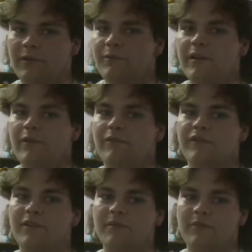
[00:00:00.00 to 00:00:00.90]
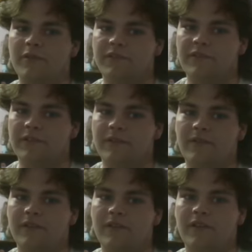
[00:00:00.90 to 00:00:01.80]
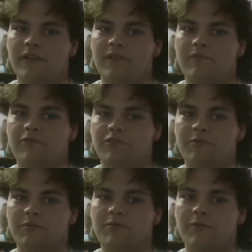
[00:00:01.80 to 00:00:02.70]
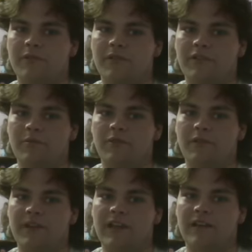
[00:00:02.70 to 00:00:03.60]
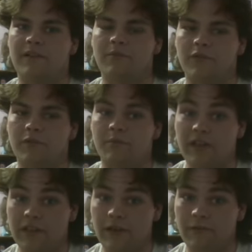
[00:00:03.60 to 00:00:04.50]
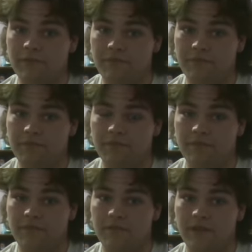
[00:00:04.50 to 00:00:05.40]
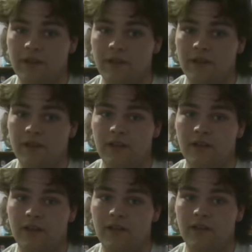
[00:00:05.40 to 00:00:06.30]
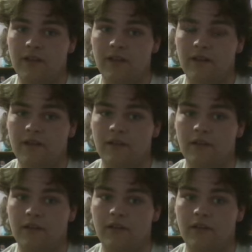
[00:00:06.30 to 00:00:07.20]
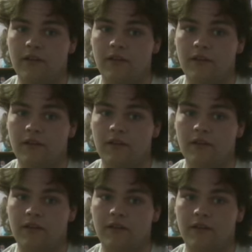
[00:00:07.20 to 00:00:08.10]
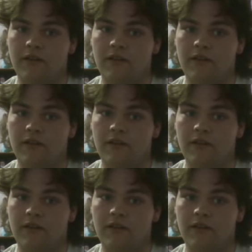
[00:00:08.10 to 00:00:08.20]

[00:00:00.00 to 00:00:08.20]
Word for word: three outfit personally, which is where you put you put him in A, but B now. Yeah, but above the other twink.